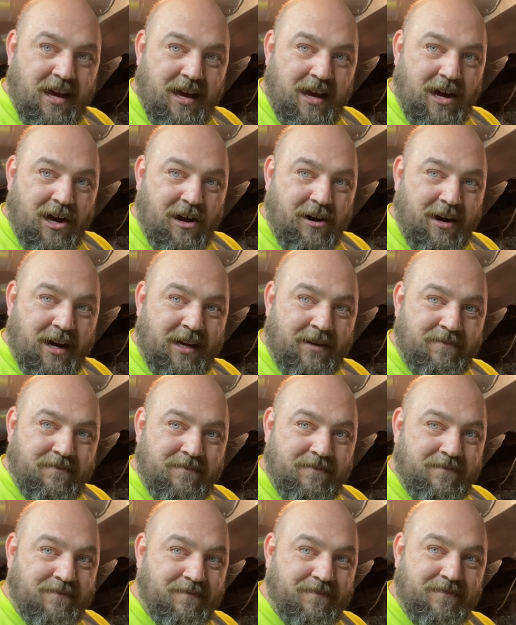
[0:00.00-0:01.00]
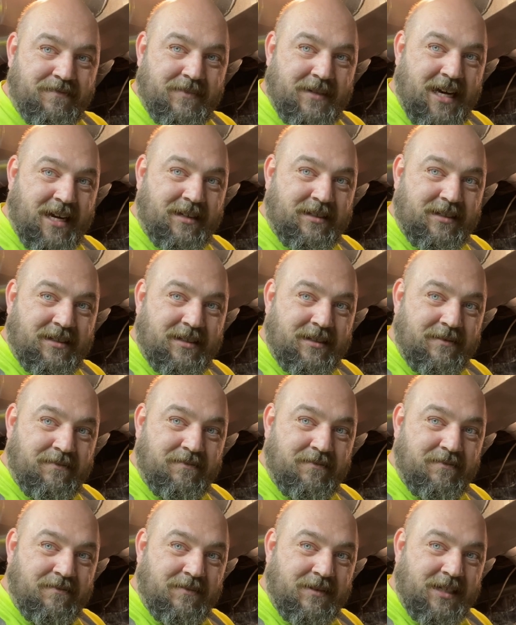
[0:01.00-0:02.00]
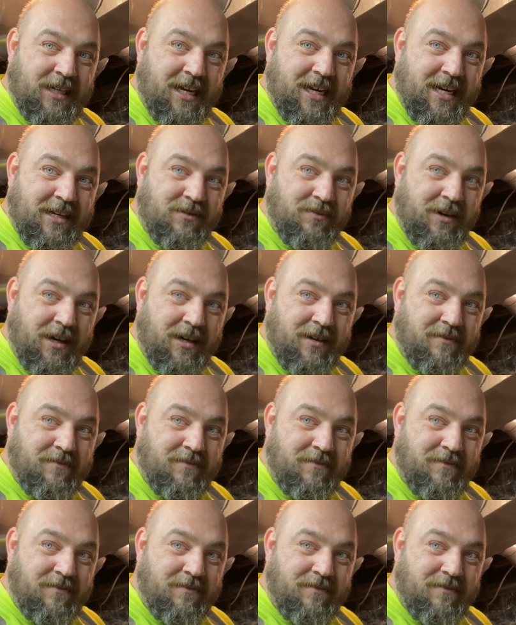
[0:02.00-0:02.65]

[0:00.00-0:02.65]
alrighty thanks see you next week